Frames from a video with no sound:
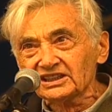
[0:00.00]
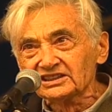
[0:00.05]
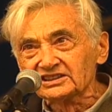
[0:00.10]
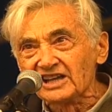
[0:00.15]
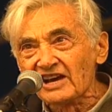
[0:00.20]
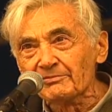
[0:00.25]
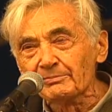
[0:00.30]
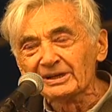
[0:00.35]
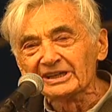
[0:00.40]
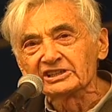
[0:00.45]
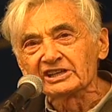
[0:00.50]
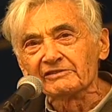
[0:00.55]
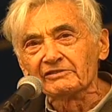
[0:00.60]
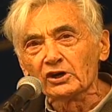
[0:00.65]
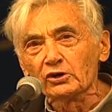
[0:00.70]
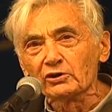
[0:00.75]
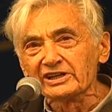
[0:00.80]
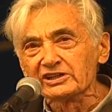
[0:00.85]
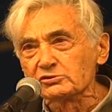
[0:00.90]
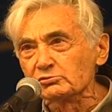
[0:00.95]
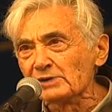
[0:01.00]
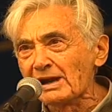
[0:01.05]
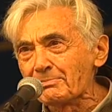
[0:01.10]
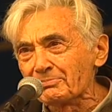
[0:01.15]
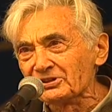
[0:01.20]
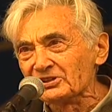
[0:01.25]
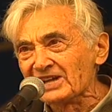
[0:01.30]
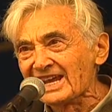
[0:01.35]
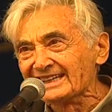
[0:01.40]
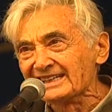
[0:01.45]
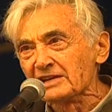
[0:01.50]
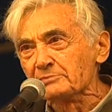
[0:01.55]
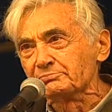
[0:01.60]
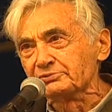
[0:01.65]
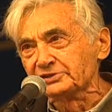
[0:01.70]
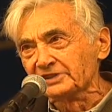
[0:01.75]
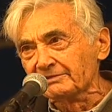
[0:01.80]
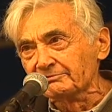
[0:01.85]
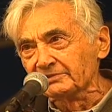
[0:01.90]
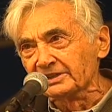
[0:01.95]
Governments have always represented
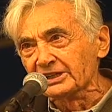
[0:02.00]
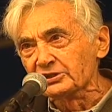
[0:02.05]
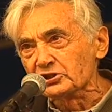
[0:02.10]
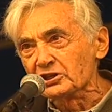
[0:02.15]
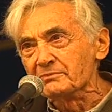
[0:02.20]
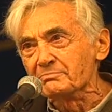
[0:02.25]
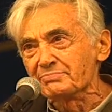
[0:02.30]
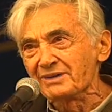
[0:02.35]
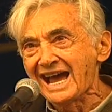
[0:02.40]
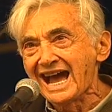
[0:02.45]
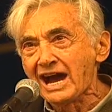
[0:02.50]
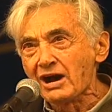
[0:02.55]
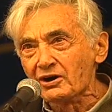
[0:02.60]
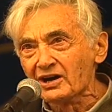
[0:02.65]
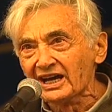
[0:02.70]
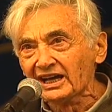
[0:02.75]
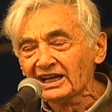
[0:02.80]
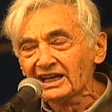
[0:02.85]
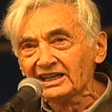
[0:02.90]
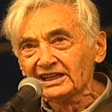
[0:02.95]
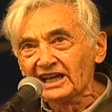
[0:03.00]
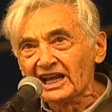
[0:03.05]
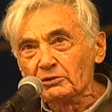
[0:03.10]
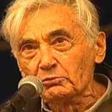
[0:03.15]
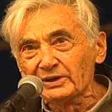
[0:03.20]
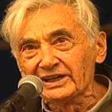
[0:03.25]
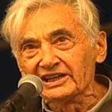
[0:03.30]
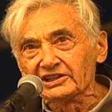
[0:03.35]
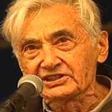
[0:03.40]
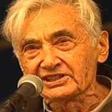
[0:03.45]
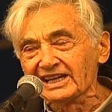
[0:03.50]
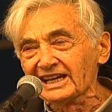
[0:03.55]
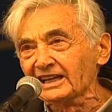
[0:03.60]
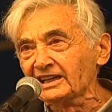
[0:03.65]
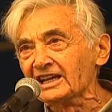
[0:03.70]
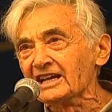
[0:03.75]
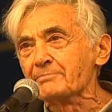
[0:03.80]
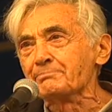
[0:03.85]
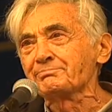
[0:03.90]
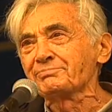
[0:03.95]
privilege and power, and we are seeing
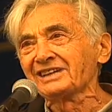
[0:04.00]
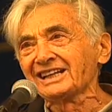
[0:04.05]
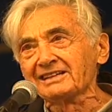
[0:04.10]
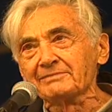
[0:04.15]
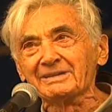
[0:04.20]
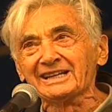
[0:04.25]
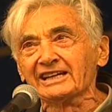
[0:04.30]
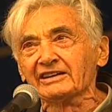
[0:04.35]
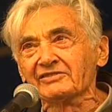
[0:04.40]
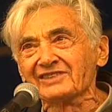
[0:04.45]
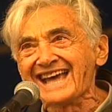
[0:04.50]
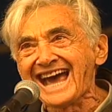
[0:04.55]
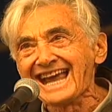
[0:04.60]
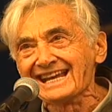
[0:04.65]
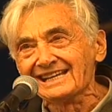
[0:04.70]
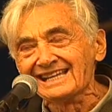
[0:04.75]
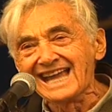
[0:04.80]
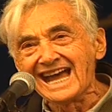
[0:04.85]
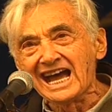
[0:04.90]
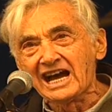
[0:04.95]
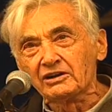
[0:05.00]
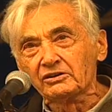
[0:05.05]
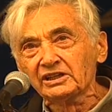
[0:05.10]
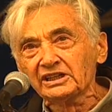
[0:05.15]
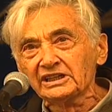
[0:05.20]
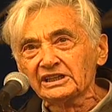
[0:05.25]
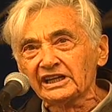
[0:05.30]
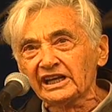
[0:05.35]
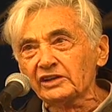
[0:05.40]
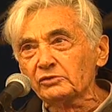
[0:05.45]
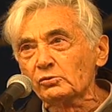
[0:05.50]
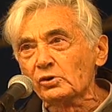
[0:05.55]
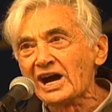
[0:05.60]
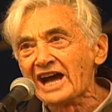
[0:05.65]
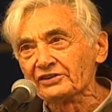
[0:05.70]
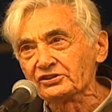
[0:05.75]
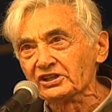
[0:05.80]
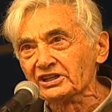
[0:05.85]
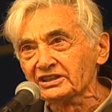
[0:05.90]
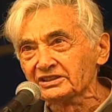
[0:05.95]
the epitome of that now in
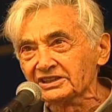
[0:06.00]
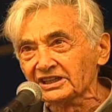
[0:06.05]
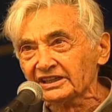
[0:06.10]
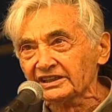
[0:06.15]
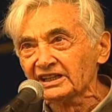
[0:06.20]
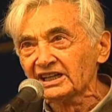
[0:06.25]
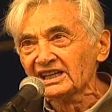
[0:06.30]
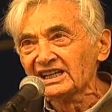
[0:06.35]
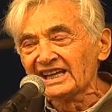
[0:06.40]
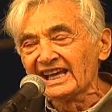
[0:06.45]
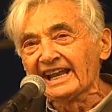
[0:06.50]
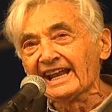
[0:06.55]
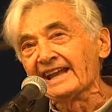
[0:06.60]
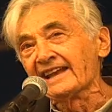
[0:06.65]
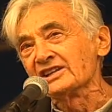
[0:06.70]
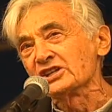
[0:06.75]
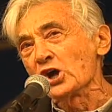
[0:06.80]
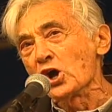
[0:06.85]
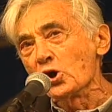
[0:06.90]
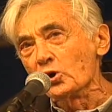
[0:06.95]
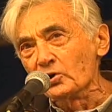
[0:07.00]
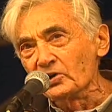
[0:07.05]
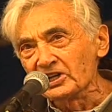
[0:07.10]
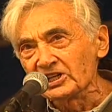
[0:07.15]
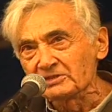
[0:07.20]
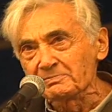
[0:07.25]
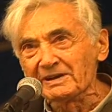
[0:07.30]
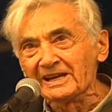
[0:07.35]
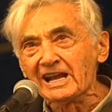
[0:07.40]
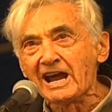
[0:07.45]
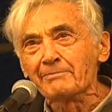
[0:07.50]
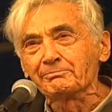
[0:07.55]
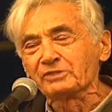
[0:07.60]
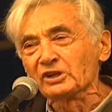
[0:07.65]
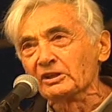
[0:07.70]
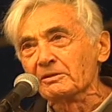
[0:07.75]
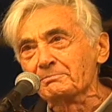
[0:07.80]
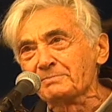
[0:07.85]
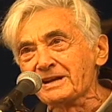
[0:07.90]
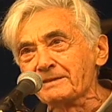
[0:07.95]
Washington. And it has always been up to
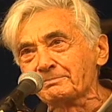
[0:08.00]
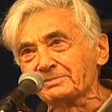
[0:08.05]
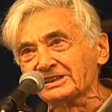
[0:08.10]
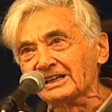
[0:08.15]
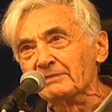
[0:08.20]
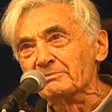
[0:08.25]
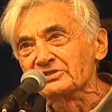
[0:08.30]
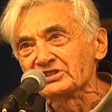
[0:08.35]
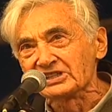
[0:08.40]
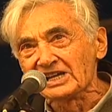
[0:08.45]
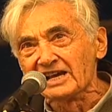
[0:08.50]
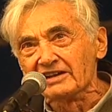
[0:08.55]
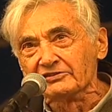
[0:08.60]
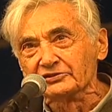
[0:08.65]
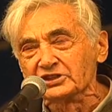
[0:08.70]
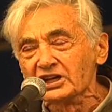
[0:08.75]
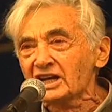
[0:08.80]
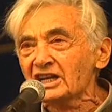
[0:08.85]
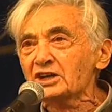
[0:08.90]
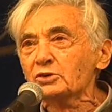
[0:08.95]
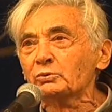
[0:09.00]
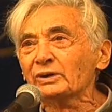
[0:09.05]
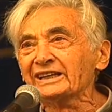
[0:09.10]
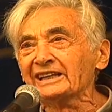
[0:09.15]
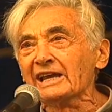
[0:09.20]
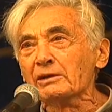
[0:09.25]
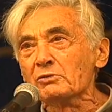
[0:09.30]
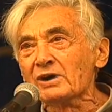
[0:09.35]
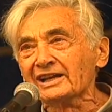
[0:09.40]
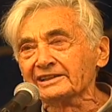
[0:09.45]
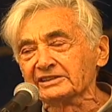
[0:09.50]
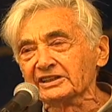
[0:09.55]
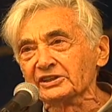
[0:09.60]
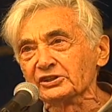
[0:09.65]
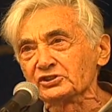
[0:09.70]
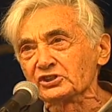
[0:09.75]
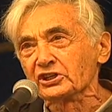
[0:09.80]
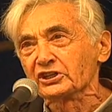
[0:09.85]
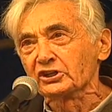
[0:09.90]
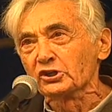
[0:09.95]
the people themselves when they wanted to
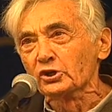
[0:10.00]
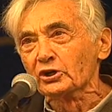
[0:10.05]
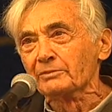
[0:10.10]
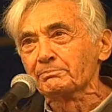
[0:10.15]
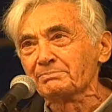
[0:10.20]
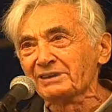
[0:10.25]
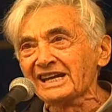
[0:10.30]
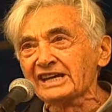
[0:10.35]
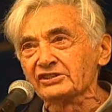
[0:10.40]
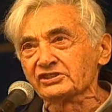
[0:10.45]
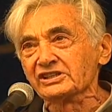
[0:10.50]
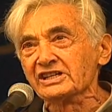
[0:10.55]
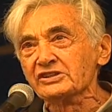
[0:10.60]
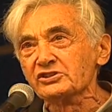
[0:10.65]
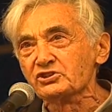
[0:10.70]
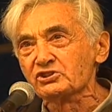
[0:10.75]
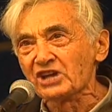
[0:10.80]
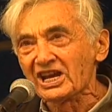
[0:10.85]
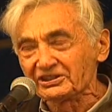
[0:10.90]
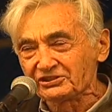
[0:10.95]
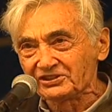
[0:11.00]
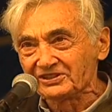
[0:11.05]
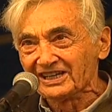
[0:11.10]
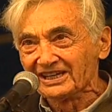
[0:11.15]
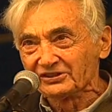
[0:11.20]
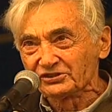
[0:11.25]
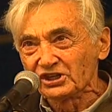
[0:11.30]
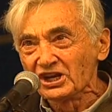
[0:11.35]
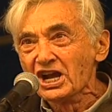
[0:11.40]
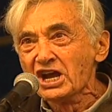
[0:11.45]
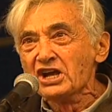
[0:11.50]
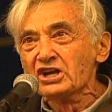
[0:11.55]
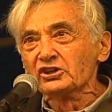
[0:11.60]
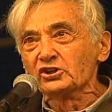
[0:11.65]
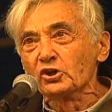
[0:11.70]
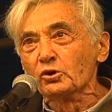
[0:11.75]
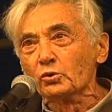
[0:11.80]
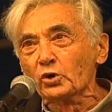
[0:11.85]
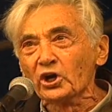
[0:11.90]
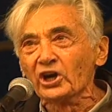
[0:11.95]
secure peace and justice
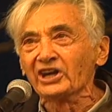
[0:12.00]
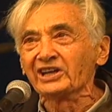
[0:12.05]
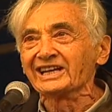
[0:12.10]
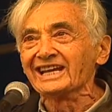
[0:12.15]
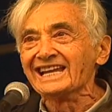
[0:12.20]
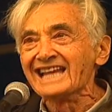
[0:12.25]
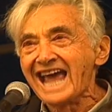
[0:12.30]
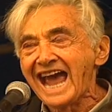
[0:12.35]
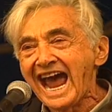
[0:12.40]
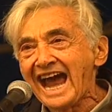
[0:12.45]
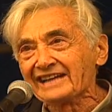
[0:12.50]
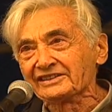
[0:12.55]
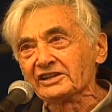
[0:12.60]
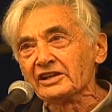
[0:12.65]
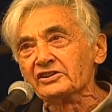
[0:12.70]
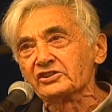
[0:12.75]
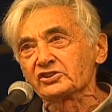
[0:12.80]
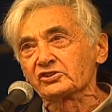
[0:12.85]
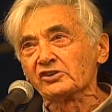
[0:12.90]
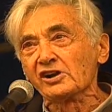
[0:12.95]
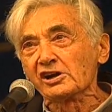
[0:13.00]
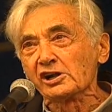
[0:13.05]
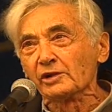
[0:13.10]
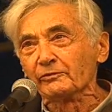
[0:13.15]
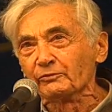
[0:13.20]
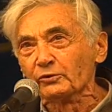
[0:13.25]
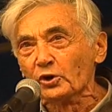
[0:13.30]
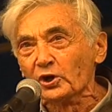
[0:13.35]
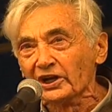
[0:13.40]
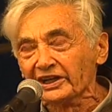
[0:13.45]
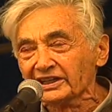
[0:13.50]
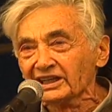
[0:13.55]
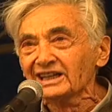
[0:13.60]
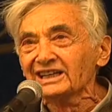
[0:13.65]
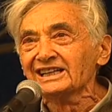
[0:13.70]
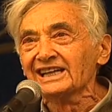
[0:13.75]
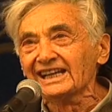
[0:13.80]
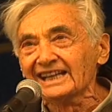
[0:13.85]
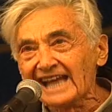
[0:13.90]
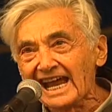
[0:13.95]
to work and act and struggle for it,
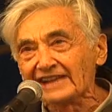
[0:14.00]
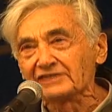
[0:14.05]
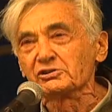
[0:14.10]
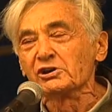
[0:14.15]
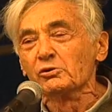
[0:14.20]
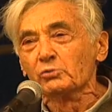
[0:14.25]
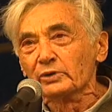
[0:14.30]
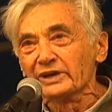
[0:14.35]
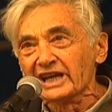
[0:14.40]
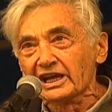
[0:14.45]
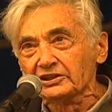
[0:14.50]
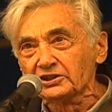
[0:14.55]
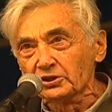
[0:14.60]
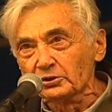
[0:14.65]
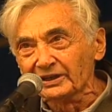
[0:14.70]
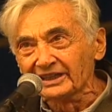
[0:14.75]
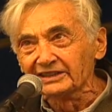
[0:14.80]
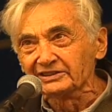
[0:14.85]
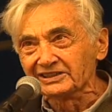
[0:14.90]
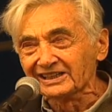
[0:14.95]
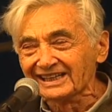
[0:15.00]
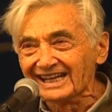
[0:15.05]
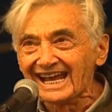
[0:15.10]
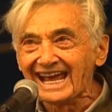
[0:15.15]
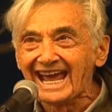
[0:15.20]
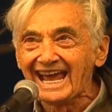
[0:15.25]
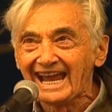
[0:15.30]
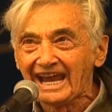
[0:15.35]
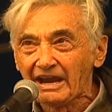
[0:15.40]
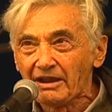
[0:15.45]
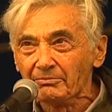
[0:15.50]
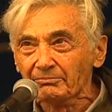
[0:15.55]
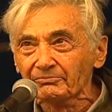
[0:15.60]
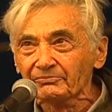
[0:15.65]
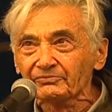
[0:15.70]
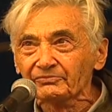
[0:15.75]
and that's what we are doing today.